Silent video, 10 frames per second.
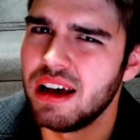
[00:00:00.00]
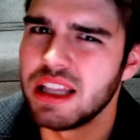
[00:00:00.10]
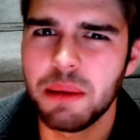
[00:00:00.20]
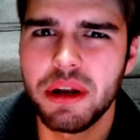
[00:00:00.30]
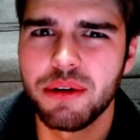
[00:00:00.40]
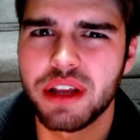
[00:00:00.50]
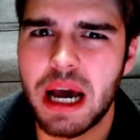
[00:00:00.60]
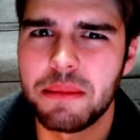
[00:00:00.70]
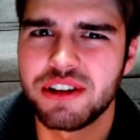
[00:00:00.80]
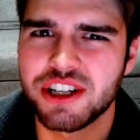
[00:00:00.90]
Let me know in the
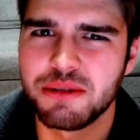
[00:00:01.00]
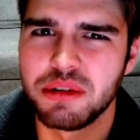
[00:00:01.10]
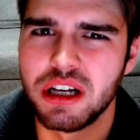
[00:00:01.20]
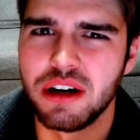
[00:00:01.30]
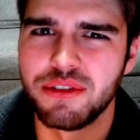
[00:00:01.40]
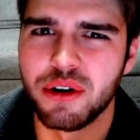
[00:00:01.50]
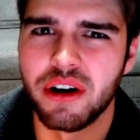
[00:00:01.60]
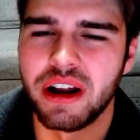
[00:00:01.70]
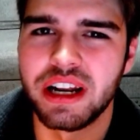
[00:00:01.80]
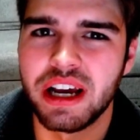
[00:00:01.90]
comment section below if there are
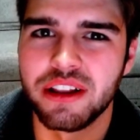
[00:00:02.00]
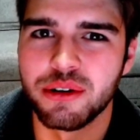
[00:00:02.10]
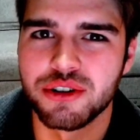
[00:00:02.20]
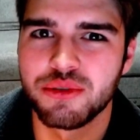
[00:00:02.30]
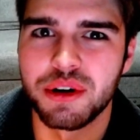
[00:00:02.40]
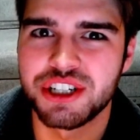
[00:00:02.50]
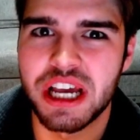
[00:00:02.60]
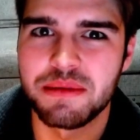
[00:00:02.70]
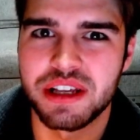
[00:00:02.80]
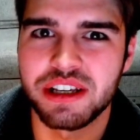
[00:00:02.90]
any other Switch
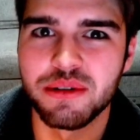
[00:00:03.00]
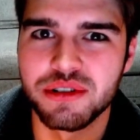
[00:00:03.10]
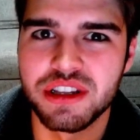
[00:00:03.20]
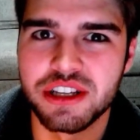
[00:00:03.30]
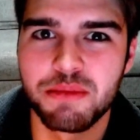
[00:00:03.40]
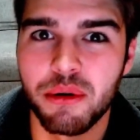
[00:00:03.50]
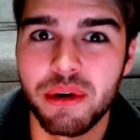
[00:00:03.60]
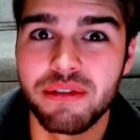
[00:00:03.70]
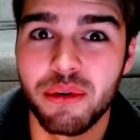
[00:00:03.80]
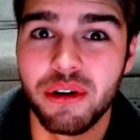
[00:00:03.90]
games that use this
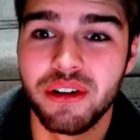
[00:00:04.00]
peripheral.